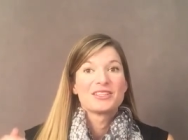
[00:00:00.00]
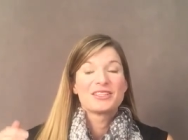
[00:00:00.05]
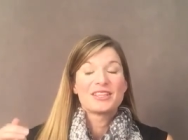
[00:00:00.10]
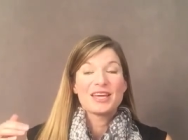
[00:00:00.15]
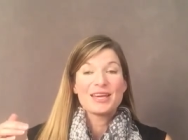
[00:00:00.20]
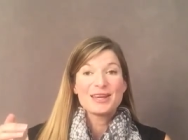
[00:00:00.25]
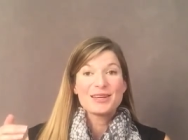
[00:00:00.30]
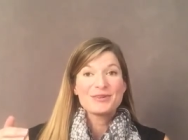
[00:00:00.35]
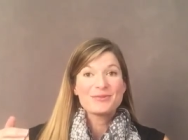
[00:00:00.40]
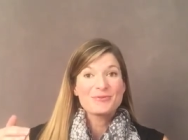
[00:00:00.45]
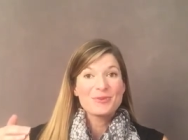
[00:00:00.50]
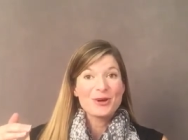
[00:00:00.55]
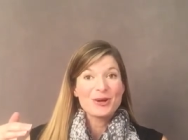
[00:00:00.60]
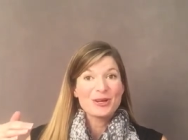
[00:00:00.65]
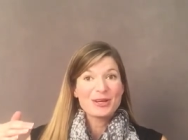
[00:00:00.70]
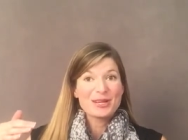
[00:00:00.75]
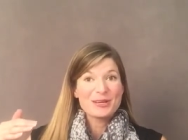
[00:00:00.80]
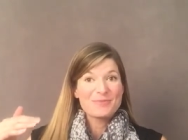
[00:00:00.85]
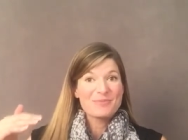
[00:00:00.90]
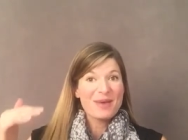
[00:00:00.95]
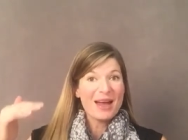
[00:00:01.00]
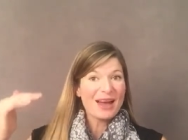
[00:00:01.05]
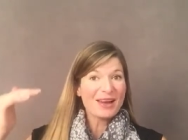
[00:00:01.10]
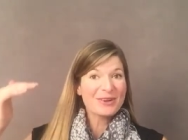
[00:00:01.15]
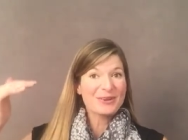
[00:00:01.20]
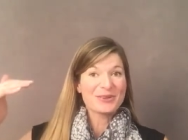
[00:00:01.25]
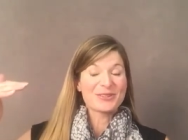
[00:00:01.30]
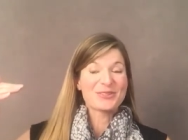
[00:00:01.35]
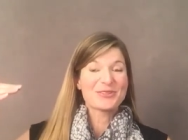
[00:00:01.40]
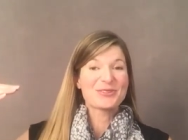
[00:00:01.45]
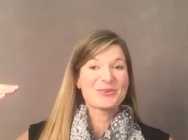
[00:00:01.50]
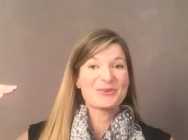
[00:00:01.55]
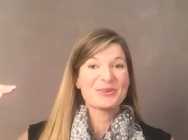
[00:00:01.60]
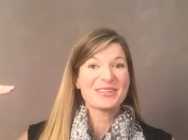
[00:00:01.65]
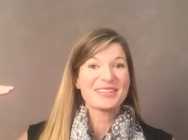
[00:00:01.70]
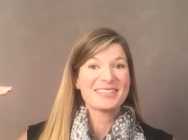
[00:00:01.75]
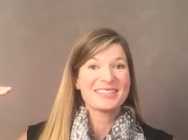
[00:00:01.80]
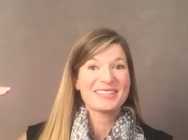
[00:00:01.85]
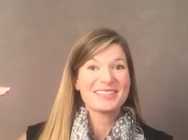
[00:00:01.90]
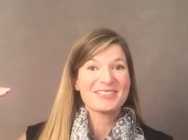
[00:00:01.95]
Then working backwards,
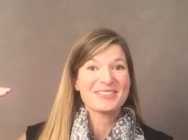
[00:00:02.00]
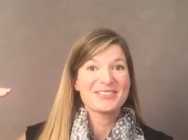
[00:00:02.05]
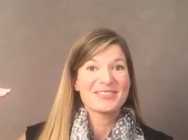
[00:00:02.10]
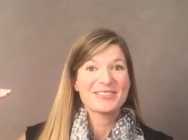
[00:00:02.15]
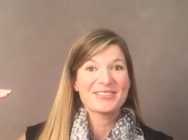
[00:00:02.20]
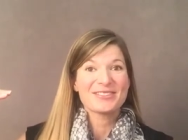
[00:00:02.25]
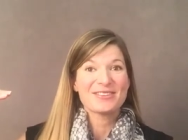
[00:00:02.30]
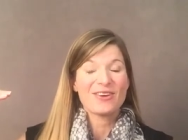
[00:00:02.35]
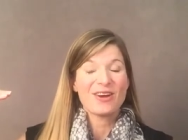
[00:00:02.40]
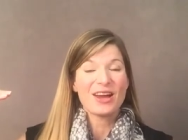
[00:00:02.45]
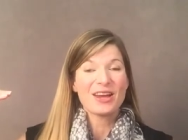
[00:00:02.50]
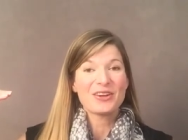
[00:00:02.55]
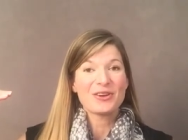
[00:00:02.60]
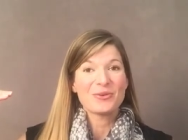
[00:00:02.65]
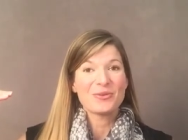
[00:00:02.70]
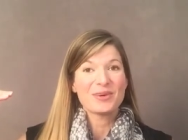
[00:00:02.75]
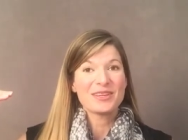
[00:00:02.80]
talking to your designer,